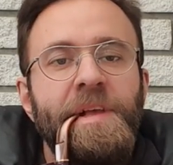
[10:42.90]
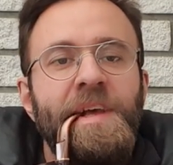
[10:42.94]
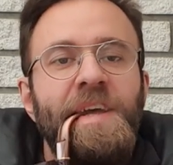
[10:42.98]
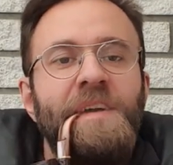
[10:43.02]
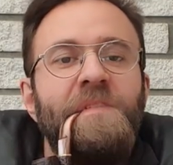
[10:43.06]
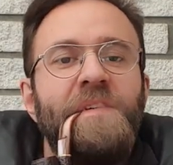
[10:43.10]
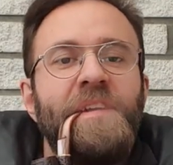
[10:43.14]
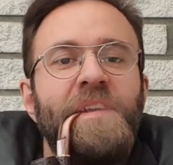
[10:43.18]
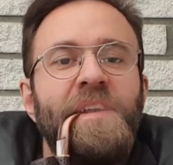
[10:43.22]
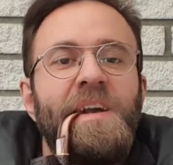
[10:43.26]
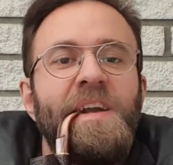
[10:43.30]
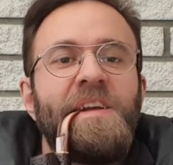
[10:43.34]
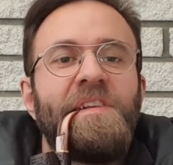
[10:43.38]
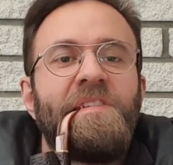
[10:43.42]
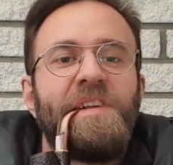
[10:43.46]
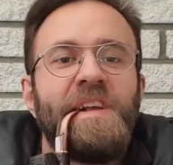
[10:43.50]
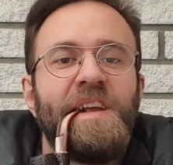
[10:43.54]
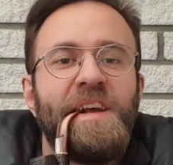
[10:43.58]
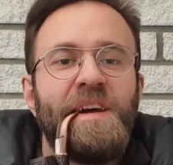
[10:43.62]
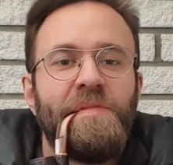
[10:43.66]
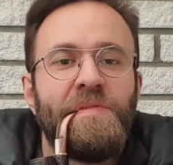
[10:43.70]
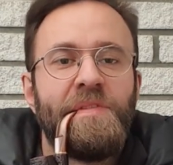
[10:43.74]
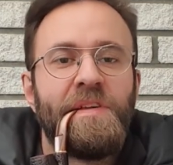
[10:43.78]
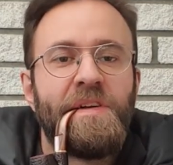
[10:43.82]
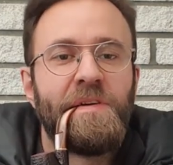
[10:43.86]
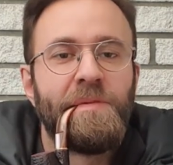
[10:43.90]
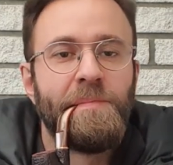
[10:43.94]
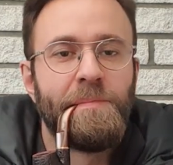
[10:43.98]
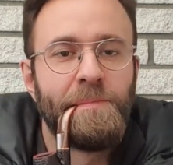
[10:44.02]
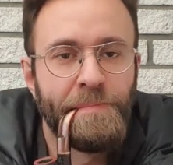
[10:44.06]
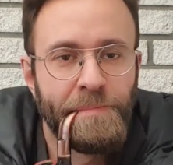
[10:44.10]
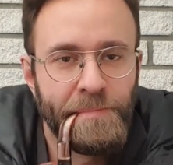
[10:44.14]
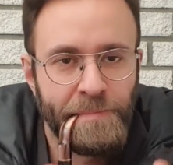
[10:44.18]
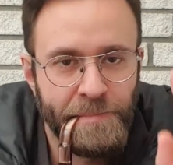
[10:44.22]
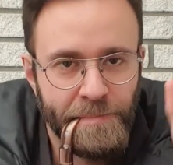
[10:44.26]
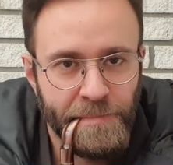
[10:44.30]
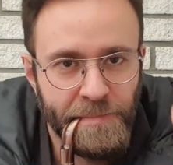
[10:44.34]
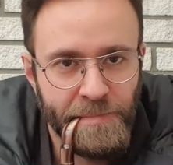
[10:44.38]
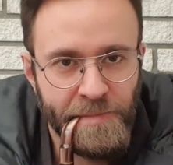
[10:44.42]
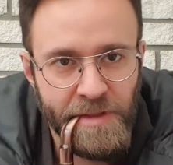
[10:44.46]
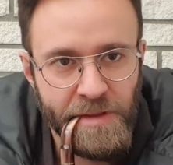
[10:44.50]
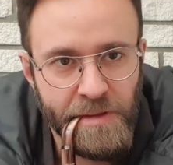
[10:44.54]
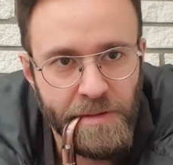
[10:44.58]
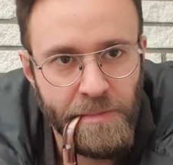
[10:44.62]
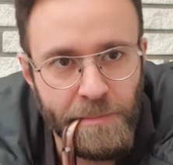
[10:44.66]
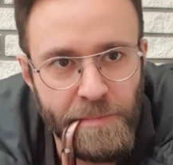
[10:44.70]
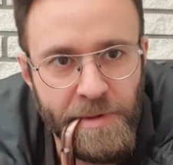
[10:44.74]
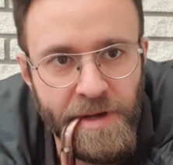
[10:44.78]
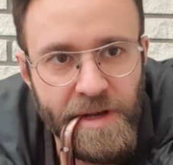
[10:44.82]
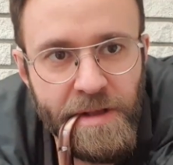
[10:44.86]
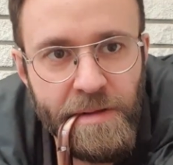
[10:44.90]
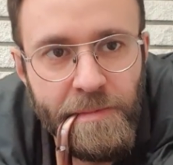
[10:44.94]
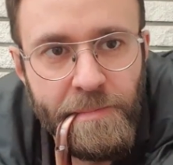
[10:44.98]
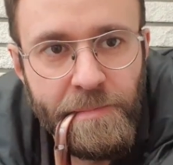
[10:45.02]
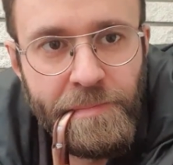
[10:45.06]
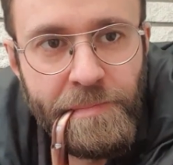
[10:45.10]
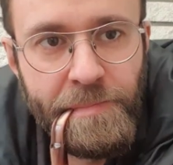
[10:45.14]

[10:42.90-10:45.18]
Have a nice day out there. Bye.